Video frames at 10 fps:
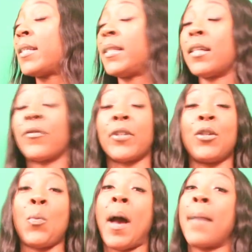is different
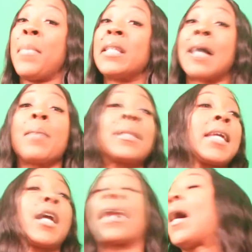you might miss i'm
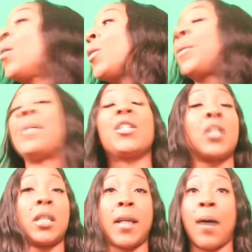scared i don't want to miss
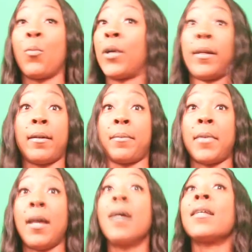shit i'm one of them
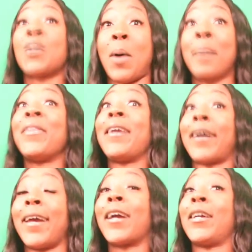so i'm
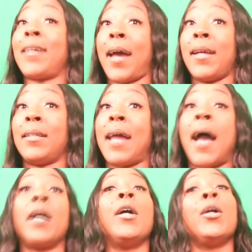there every night
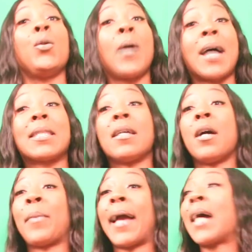not you got
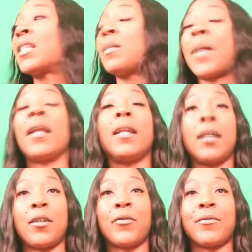some like i just made
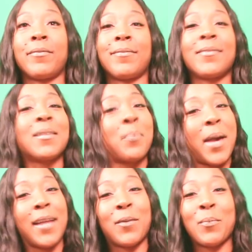enough
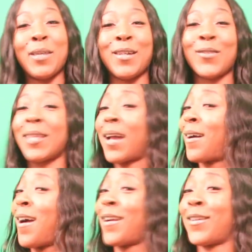pay them bills, that
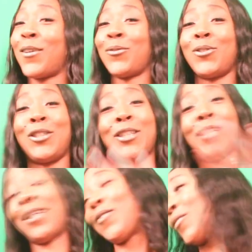car note,
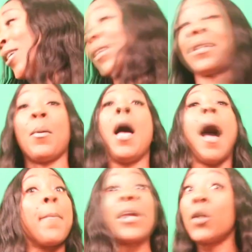shit, fuck no.
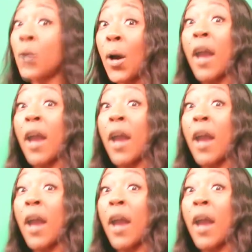I mean, you know,